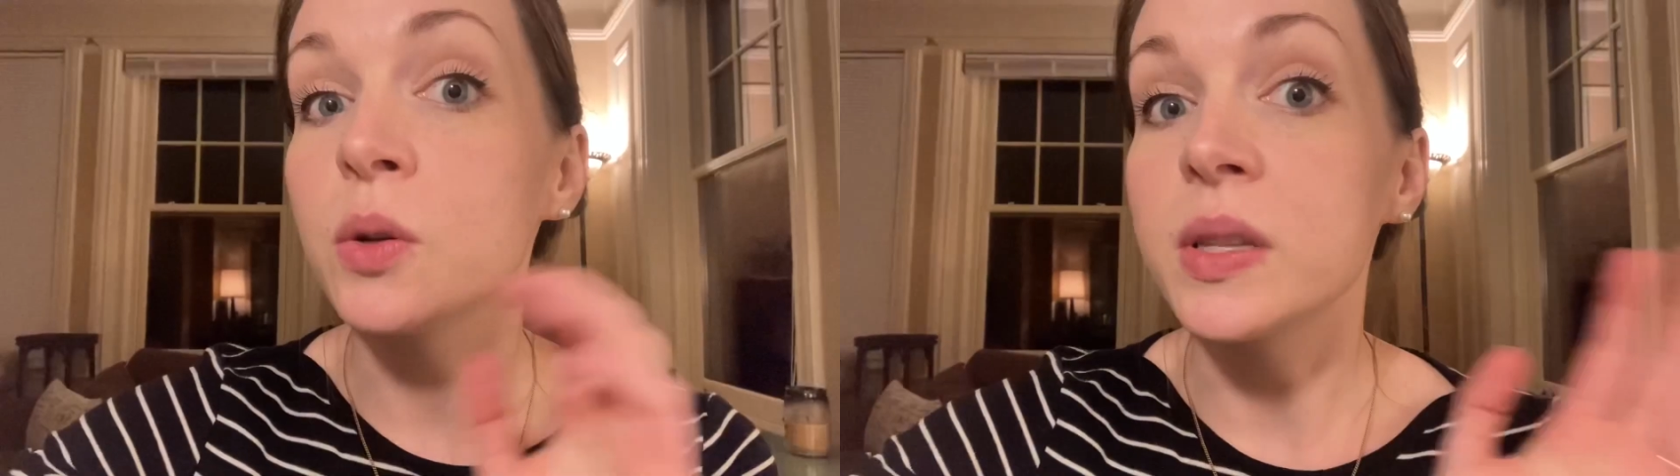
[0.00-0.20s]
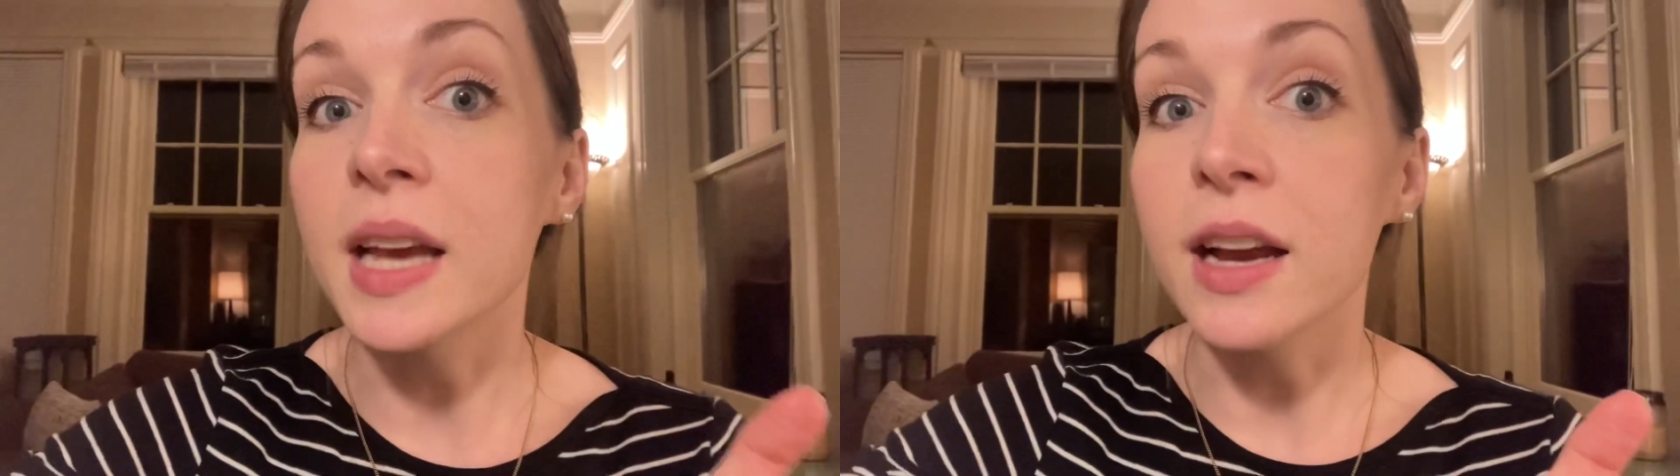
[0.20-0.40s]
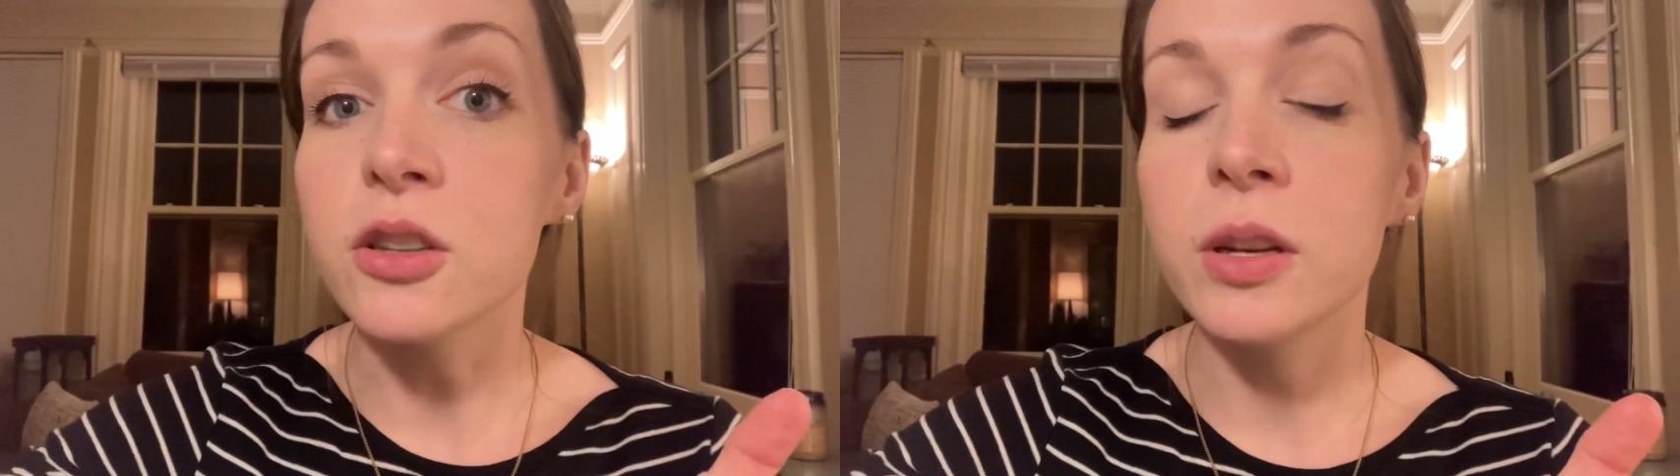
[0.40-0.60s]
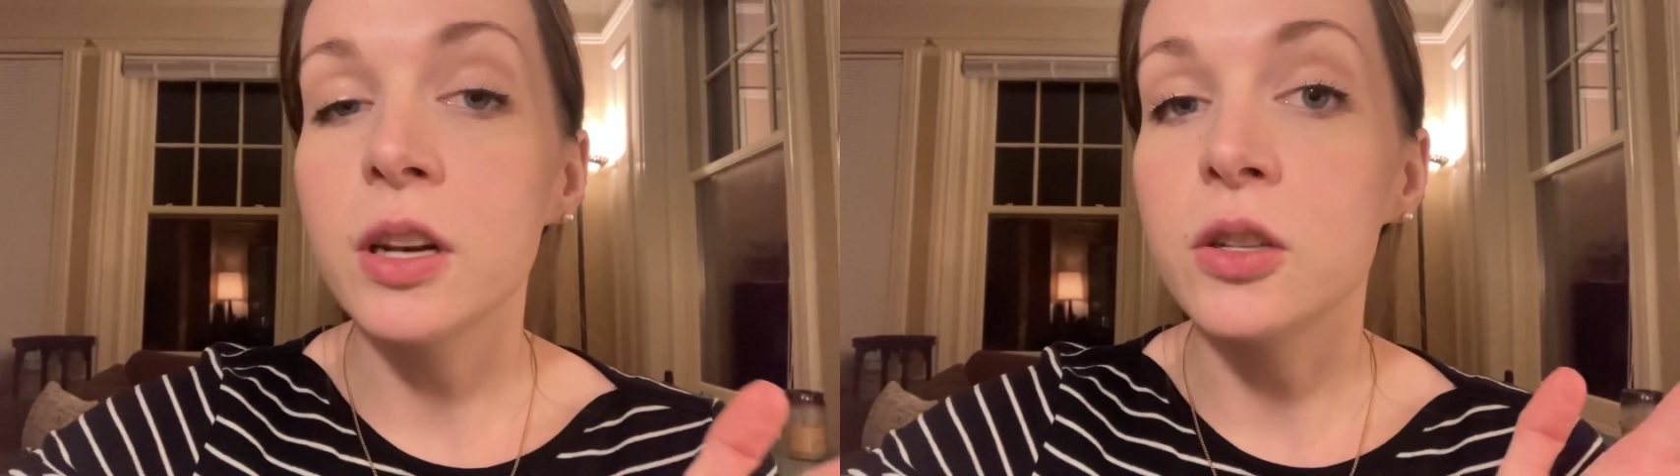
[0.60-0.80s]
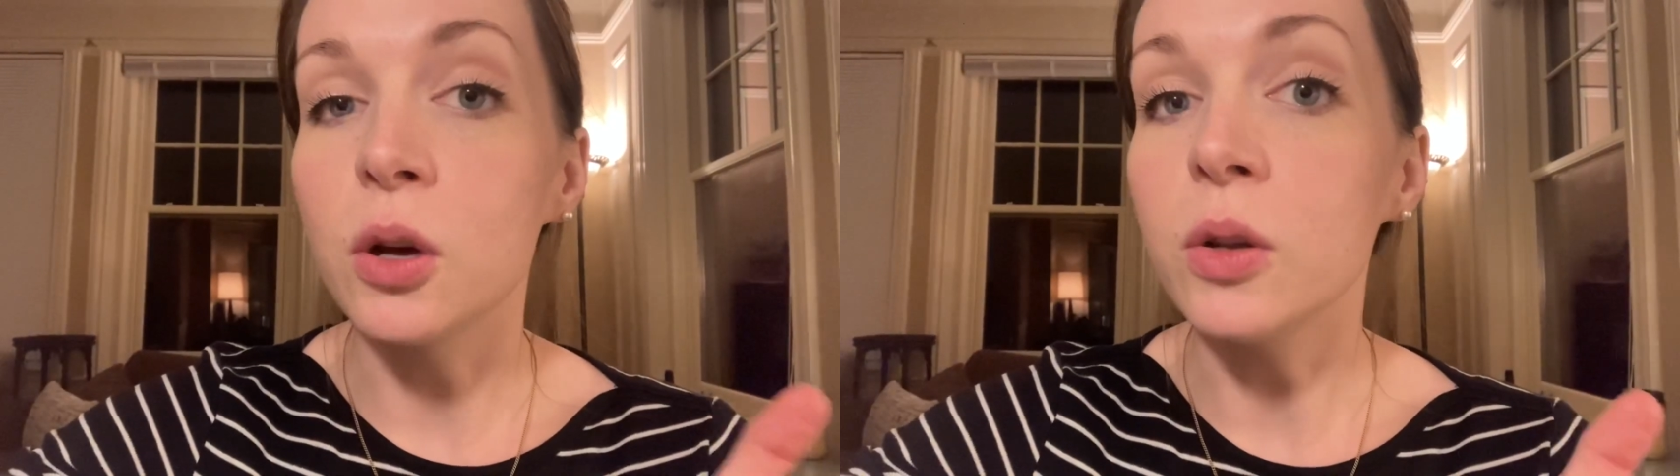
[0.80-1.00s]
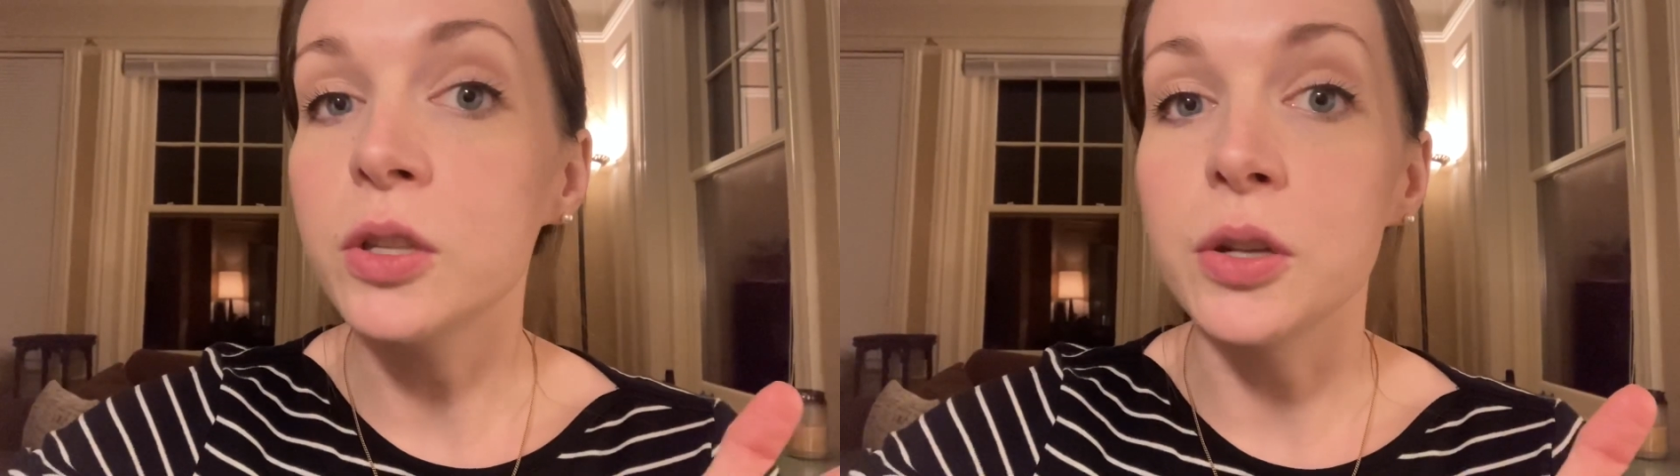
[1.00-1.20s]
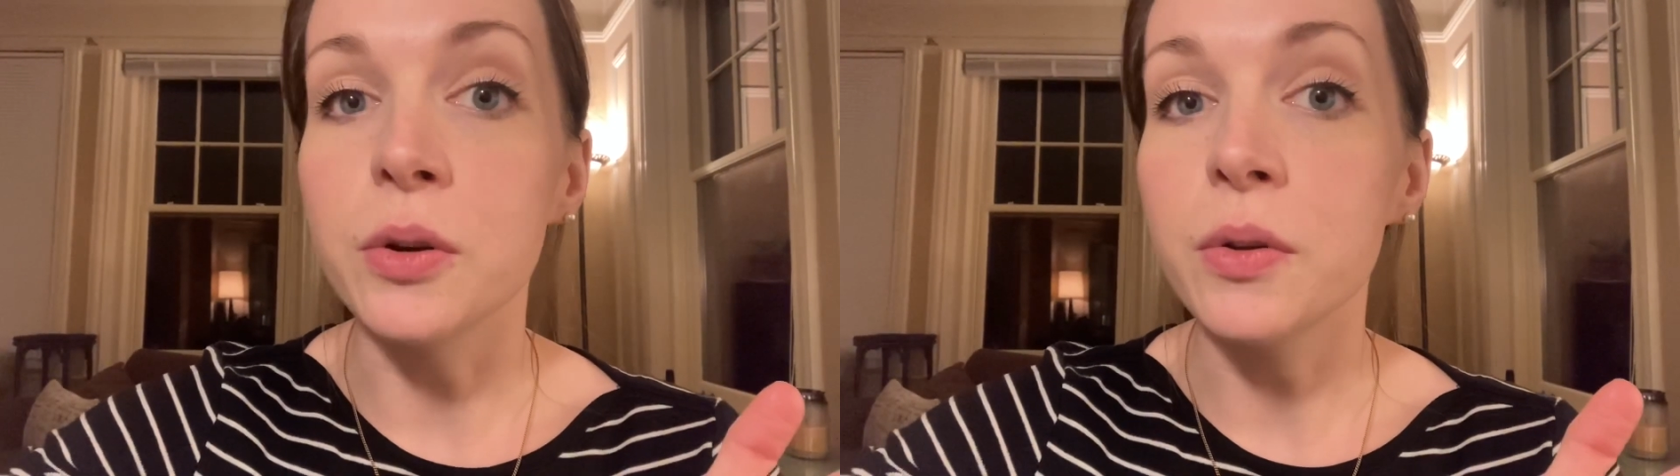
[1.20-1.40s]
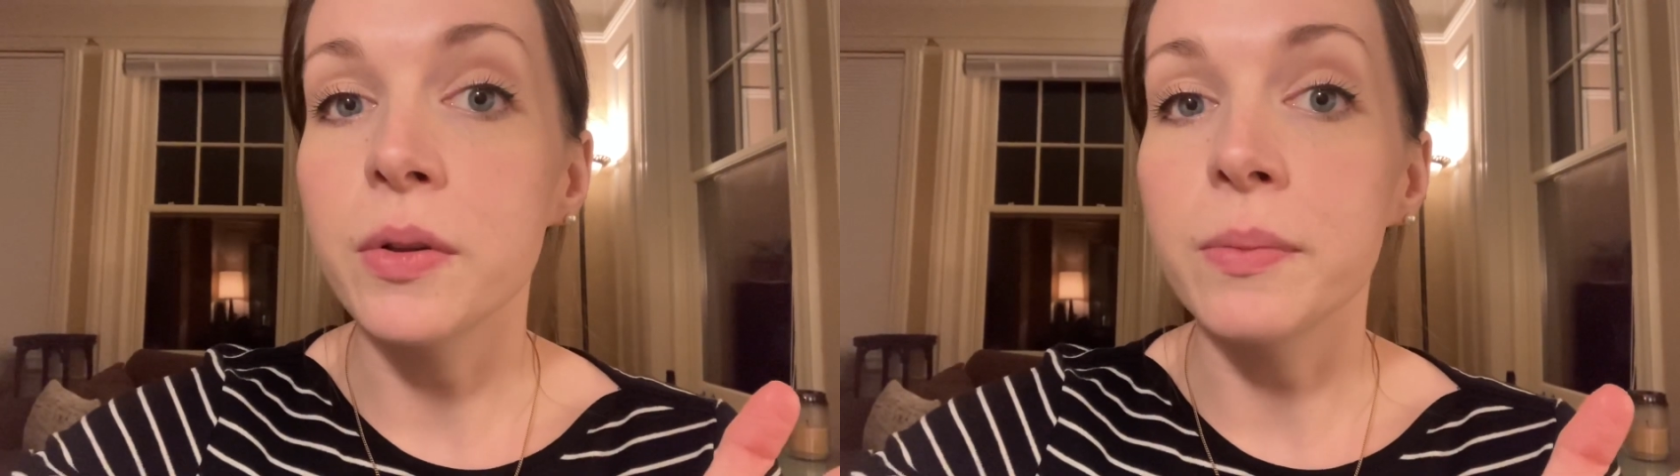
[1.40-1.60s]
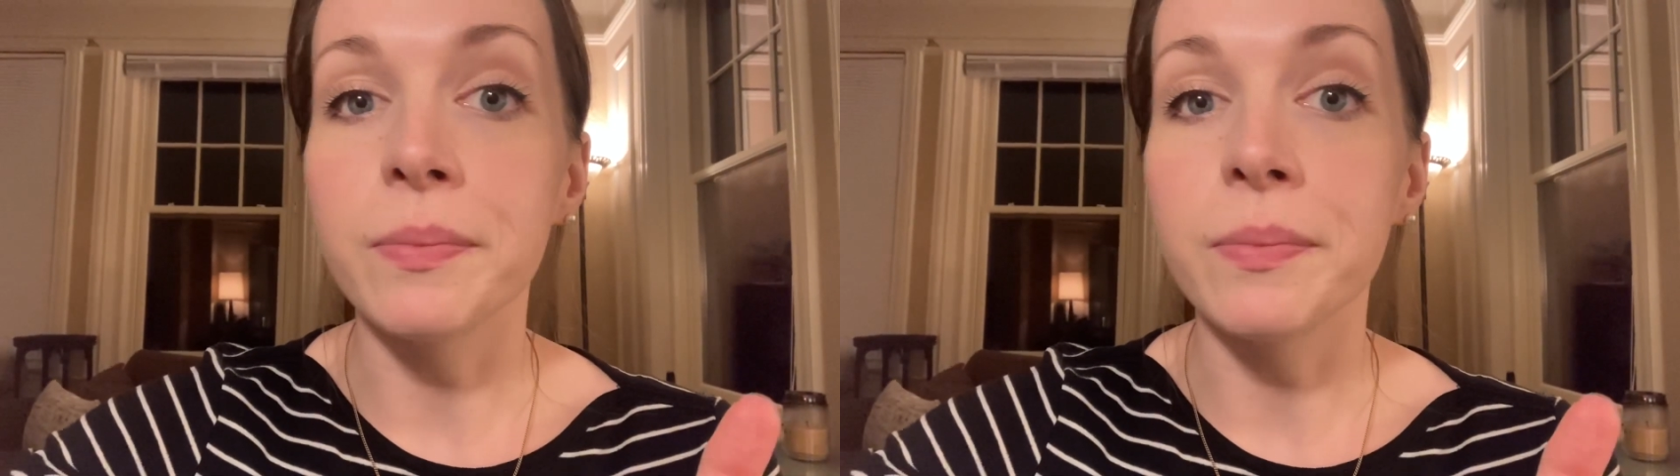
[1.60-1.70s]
it's actually an adult tooth.